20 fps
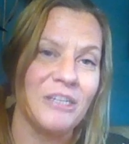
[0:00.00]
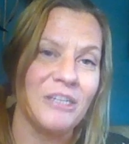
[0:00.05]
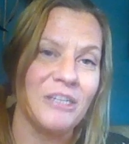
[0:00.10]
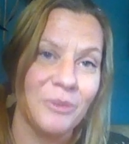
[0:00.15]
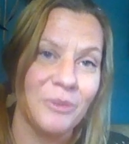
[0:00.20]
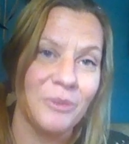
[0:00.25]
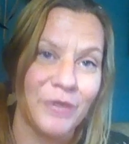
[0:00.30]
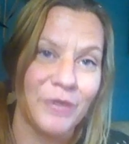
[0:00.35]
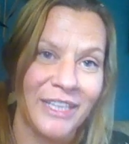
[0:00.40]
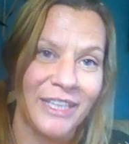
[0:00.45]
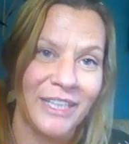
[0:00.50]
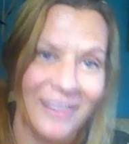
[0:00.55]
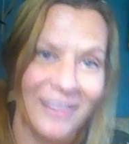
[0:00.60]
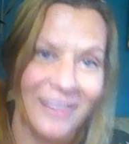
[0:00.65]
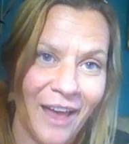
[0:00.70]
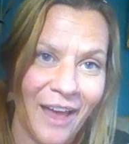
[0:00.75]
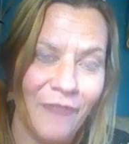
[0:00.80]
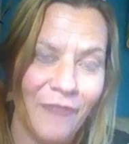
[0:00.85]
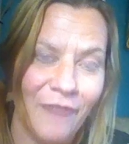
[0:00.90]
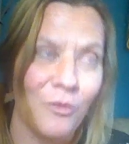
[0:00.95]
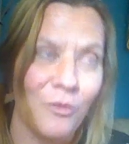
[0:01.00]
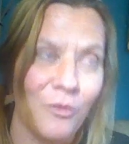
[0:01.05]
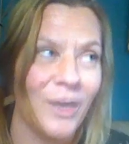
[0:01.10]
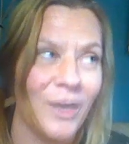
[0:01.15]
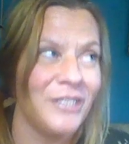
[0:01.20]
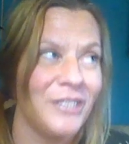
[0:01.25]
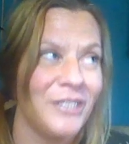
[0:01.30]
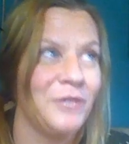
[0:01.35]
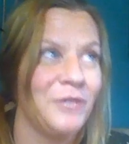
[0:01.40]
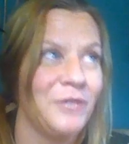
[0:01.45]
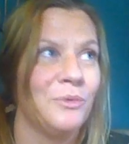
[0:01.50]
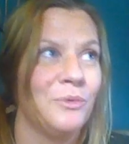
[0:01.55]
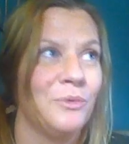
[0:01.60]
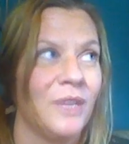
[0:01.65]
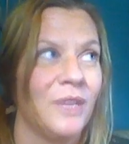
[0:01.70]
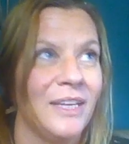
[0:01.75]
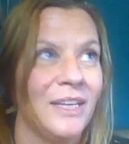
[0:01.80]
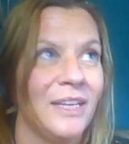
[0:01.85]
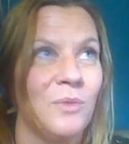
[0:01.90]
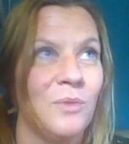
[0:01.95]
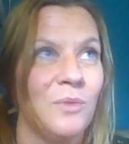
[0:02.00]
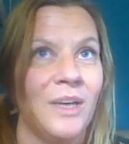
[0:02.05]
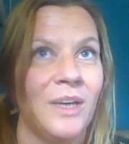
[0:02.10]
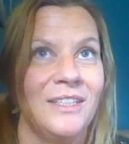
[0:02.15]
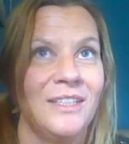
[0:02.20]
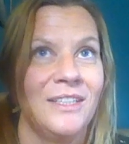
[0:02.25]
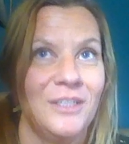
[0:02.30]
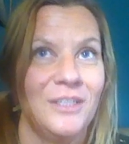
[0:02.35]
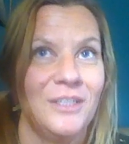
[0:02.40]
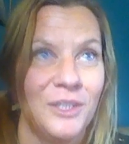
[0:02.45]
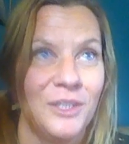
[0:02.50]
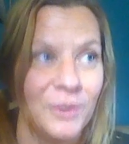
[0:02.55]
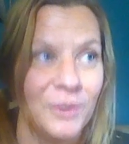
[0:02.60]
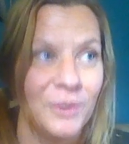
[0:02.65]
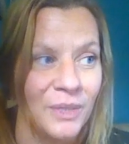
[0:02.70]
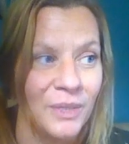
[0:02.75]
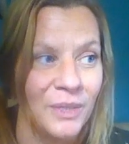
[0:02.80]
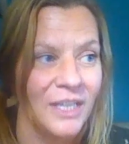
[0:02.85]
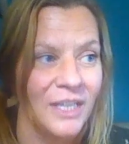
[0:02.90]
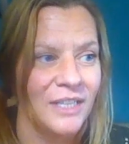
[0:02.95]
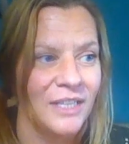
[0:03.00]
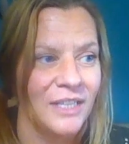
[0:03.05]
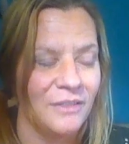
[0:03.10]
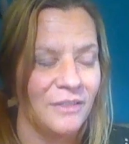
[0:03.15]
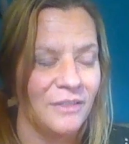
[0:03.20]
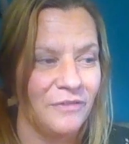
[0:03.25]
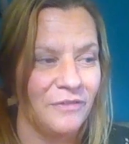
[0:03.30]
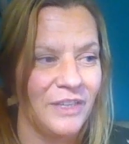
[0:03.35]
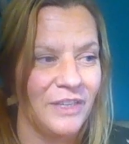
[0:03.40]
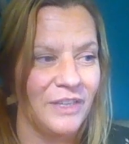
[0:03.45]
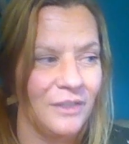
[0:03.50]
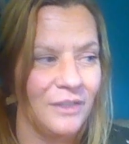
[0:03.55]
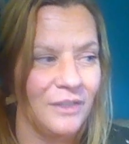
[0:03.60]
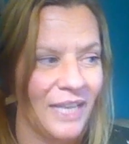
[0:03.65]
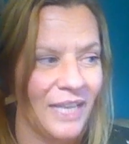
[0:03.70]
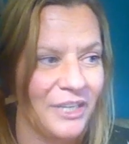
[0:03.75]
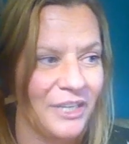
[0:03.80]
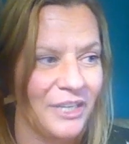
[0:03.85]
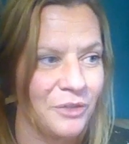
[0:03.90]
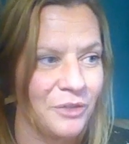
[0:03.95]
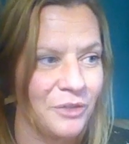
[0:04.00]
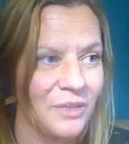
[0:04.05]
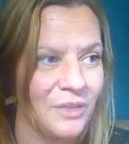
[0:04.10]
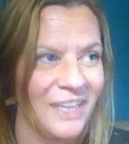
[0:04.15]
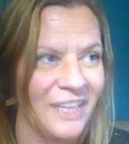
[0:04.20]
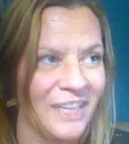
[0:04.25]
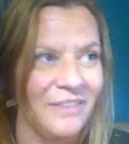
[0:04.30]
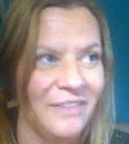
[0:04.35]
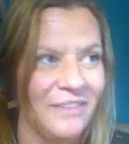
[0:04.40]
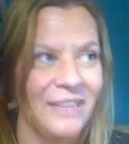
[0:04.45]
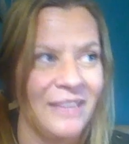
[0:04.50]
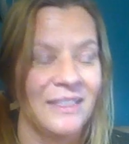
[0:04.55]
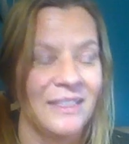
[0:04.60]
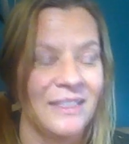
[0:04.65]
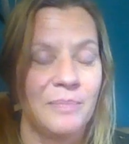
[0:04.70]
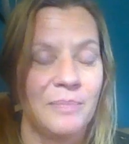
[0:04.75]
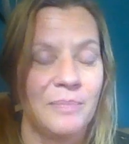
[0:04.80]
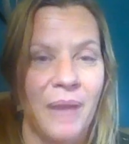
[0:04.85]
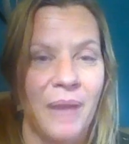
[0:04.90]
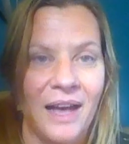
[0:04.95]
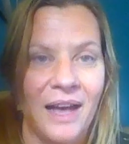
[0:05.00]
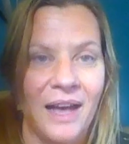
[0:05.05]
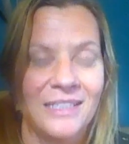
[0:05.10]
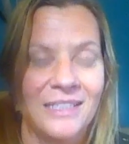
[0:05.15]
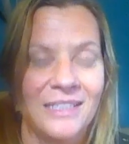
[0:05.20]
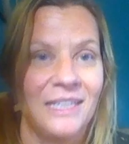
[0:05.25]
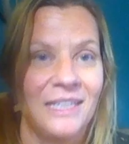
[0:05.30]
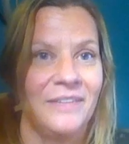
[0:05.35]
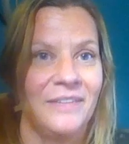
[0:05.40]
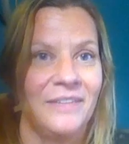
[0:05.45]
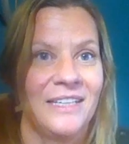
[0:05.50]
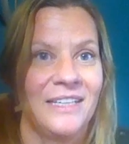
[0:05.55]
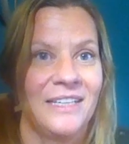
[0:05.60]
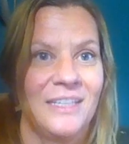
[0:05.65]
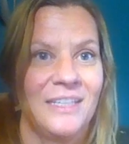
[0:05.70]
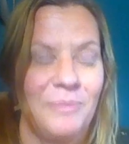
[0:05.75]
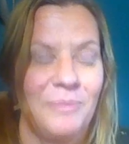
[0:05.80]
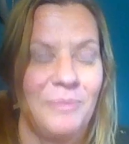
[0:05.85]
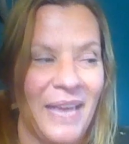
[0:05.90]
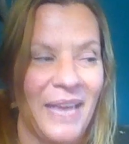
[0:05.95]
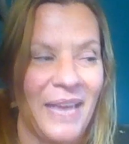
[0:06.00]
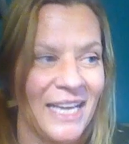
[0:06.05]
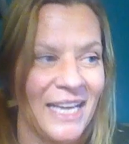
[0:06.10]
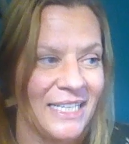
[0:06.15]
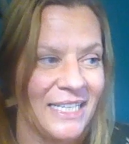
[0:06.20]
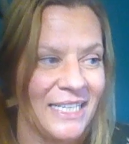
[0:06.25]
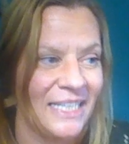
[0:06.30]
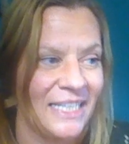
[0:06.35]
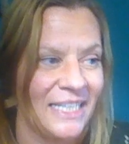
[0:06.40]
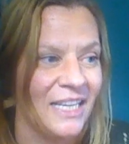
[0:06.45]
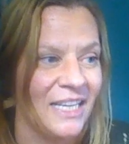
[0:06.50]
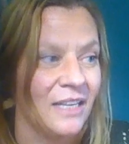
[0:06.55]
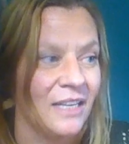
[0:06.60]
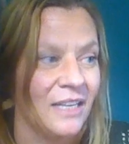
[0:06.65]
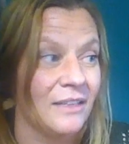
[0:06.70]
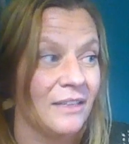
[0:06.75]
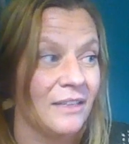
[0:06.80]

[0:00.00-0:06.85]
What do you really love? What do you really want to do to feel like you're living this positive, expanded,